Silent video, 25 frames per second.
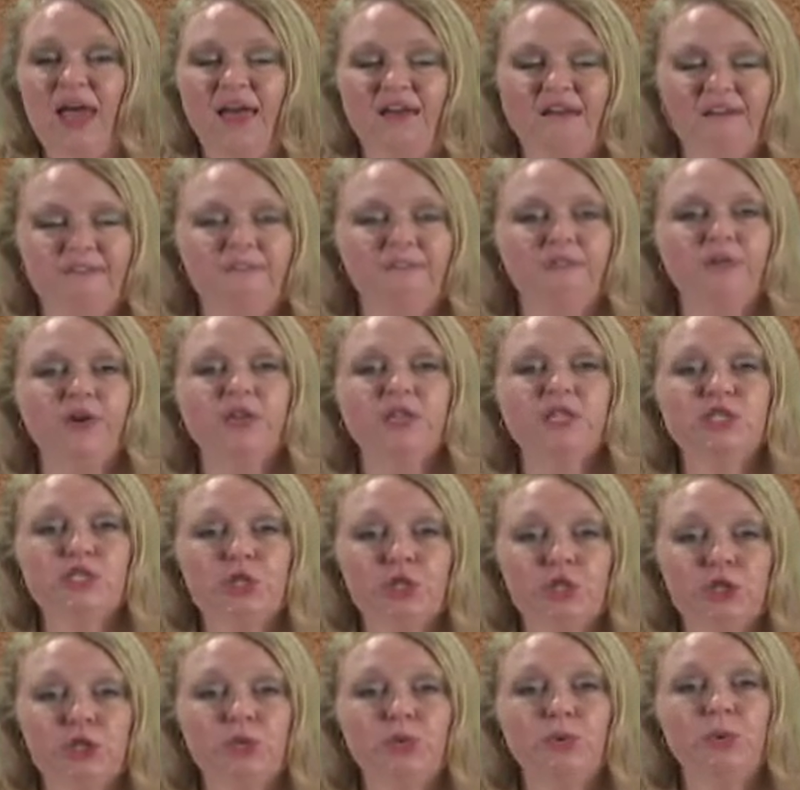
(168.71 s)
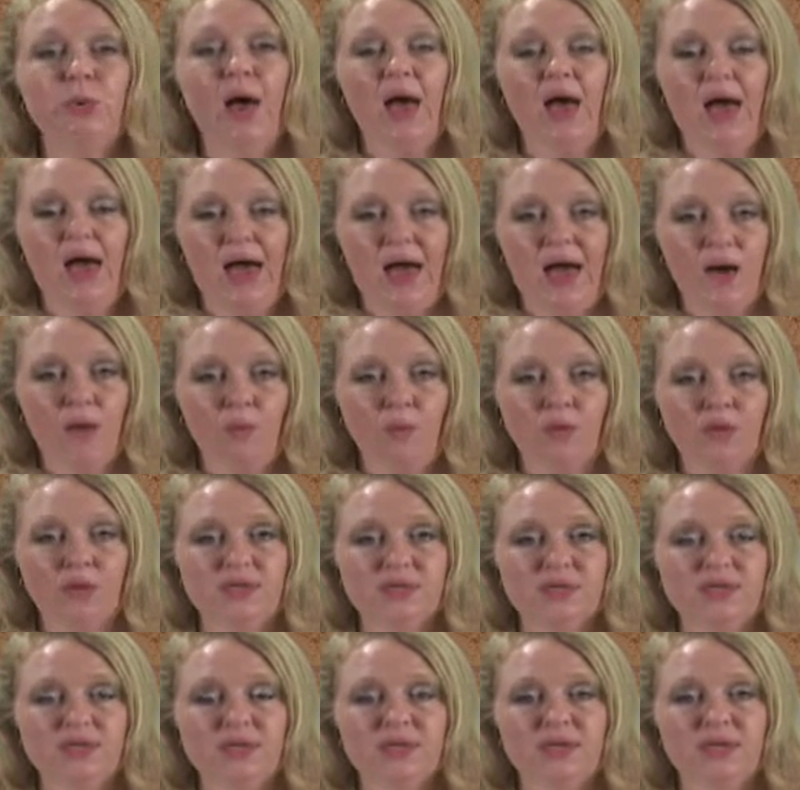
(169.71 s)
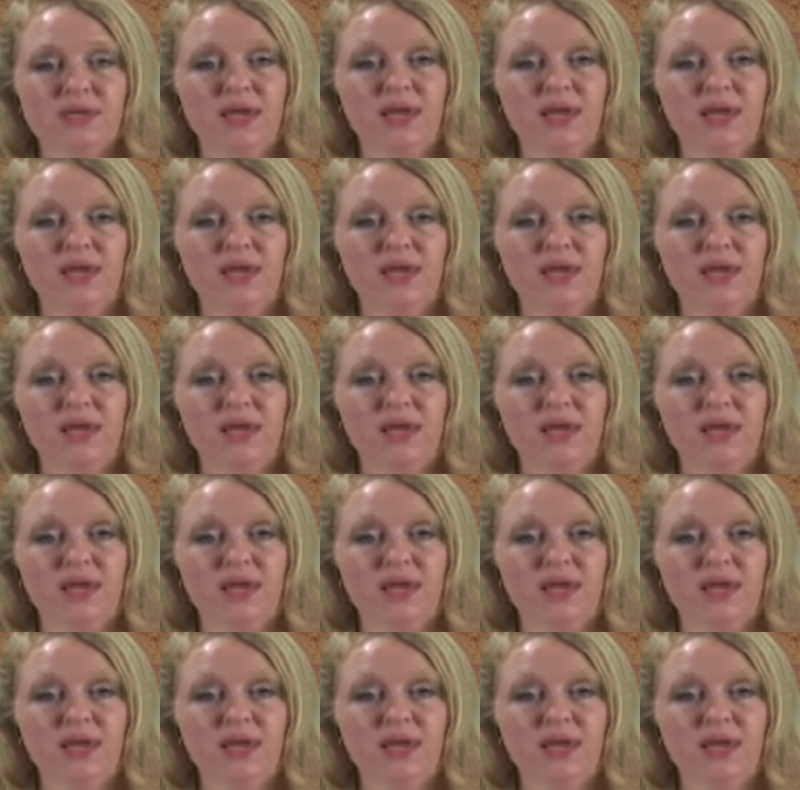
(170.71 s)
every 2 hours.